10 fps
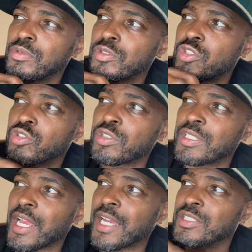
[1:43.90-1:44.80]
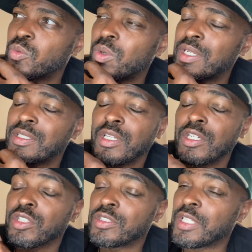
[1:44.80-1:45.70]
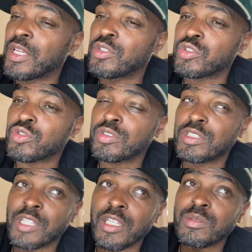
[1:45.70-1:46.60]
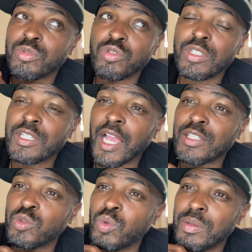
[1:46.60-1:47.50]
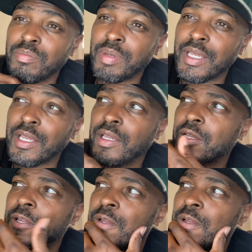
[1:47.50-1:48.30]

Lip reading: street guys are winning. There's some street guys who win big,